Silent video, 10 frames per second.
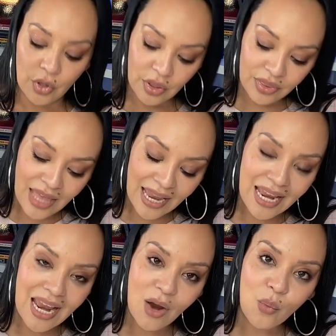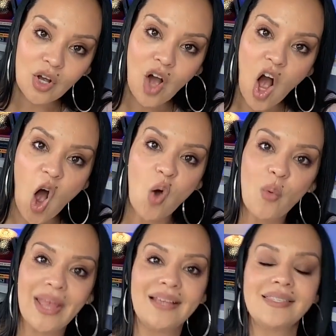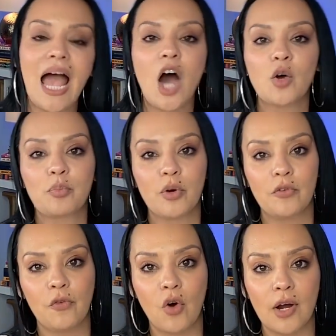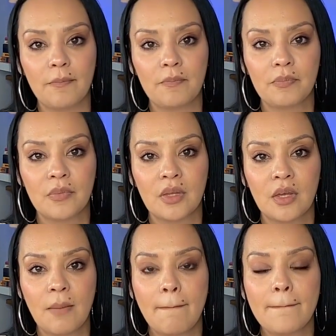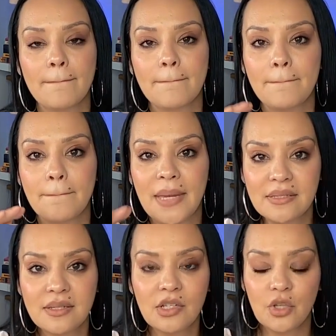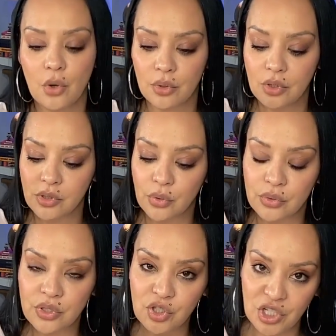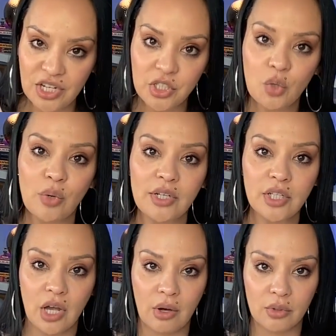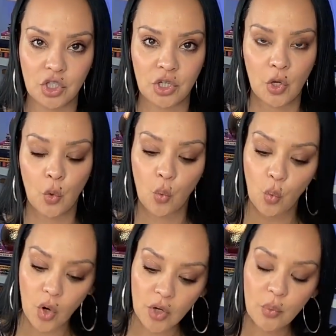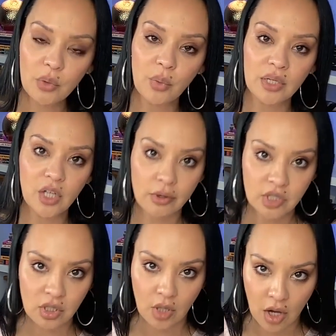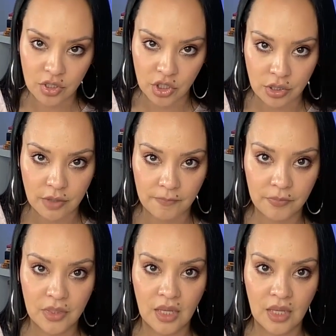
they will always outperform business owners who stick to one coach work with one coach long term